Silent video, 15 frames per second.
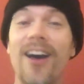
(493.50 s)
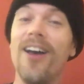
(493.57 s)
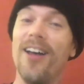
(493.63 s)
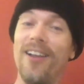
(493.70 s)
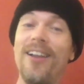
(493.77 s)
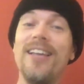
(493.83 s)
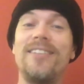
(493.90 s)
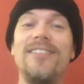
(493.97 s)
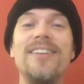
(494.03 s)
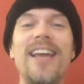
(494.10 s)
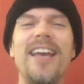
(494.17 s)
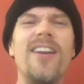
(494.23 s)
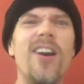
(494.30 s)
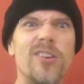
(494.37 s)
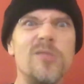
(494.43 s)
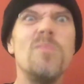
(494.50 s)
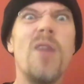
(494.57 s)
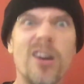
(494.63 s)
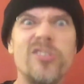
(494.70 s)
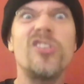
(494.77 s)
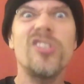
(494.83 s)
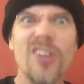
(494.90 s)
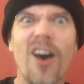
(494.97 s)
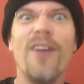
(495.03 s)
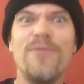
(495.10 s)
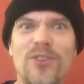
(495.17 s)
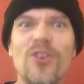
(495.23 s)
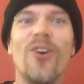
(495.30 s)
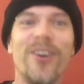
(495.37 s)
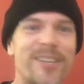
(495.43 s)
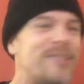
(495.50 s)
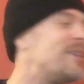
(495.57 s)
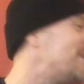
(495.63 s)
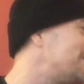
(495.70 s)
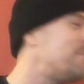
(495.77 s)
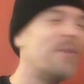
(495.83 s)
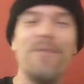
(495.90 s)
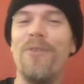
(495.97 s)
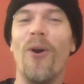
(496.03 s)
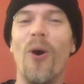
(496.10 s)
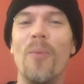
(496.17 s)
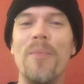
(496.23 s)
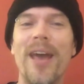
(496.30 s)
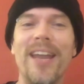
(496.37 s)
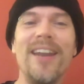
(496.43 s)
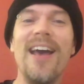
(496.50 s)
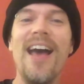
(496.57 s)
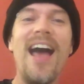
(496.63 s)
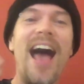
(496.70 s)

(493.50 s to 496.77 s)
listening as much as I've enjoyed performing.